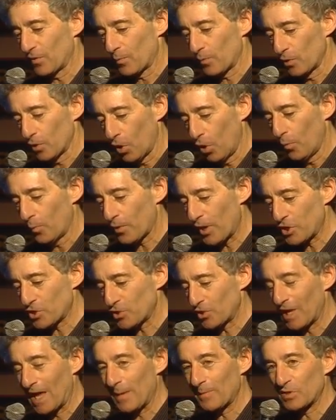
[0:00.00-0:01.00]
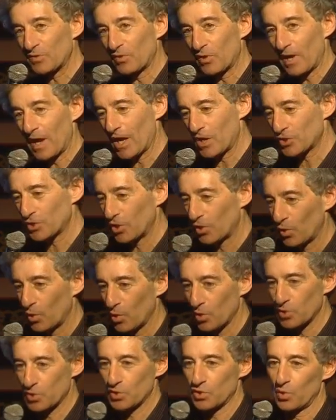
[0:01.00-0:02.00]
the low pressure in the atmosphere actually
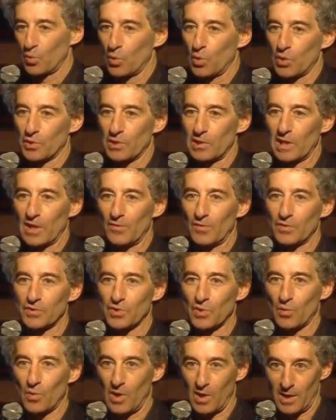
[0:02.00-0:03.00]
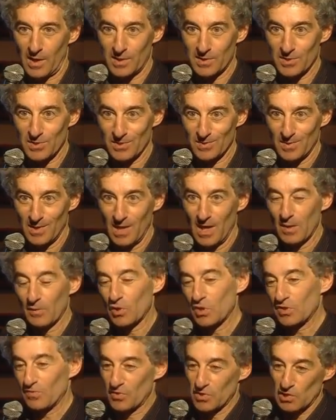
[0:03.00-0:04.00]
causes the water level to rise
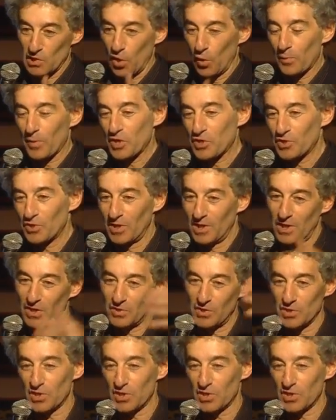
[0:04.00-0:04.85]
because if there's low pressure here,